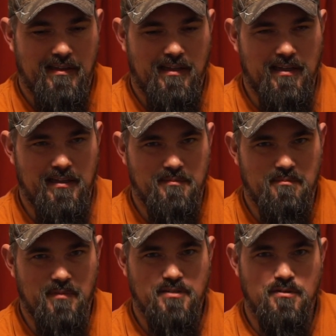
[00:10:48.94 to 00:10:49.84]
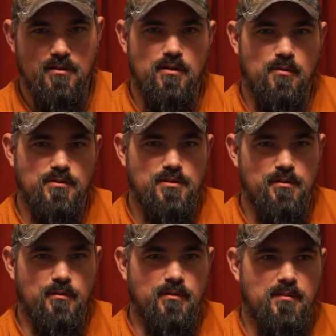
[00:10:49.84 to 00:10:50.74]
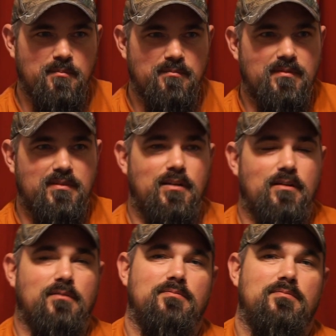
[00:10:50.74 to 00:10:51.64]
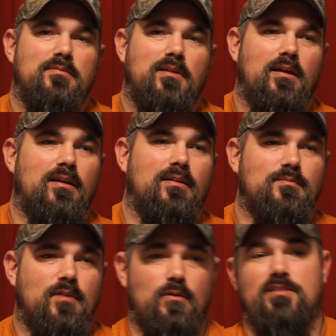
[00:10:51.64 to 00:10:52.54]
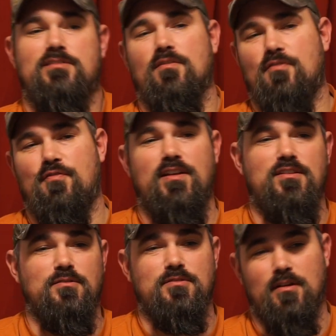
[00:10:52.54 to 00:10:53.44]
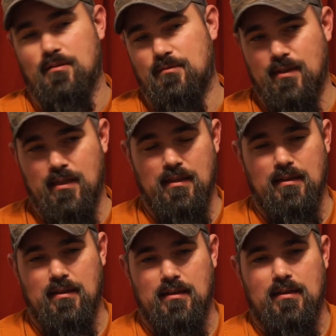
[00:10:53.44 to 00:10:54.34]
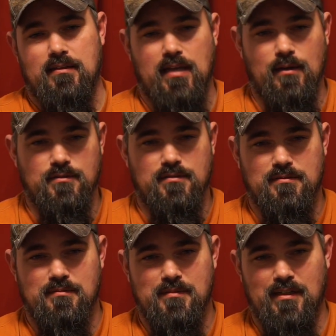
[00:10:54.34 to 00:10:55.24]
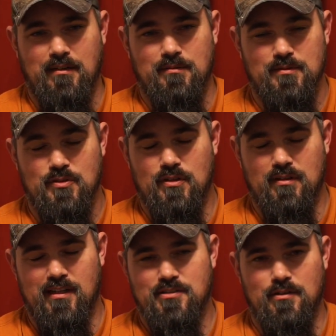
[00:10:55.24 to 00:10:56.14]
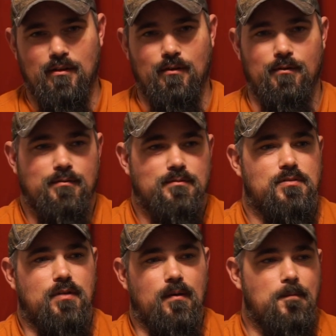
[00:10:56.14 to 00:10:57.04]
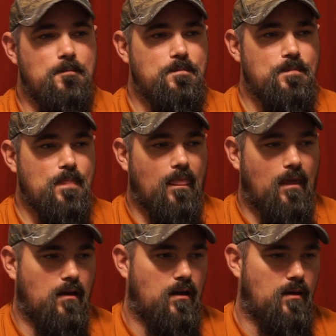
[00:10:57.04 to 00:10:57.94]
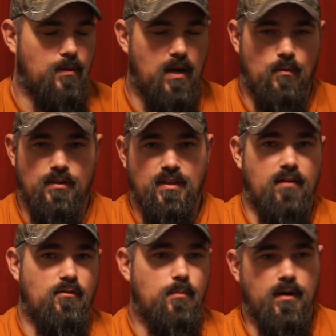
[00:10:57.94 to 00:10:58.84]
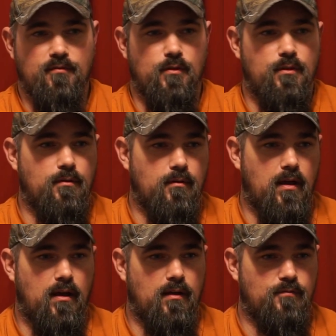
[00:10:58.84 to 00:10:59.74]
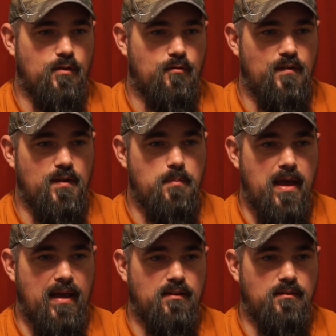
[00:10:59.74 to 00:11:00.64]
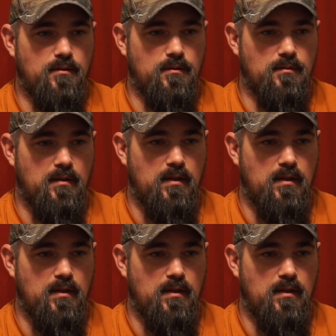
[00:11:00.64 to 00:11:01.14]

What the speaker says: and make sure you know what you're doing, and don't let stuff affect you. So that was it was a good lesson to learn. So, but I want to thank everybody for their feedback and their